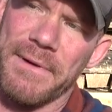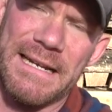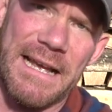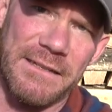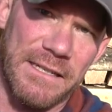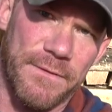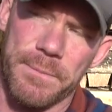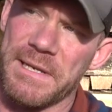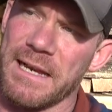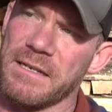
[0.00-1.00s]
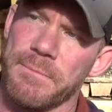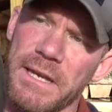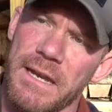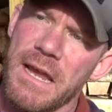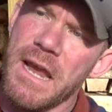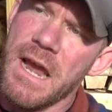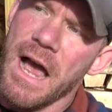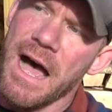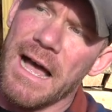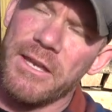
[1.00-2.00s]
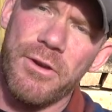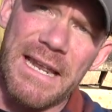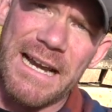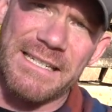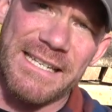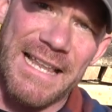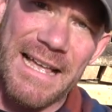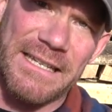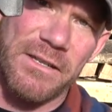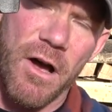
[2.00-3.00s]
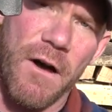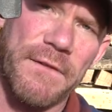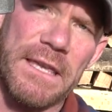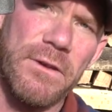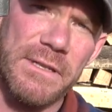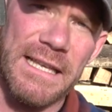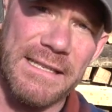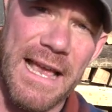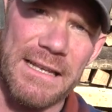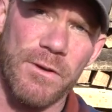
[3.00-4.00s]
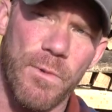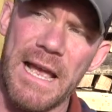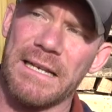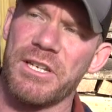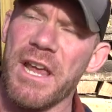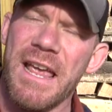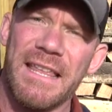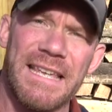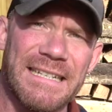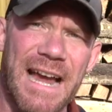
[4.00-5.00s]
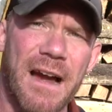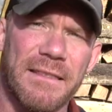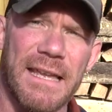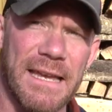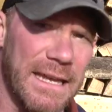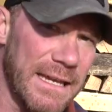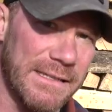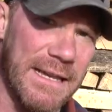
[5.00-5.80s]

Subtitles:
right now just for protection, but you can actually slide this off and use this as a wedge. The entire thing is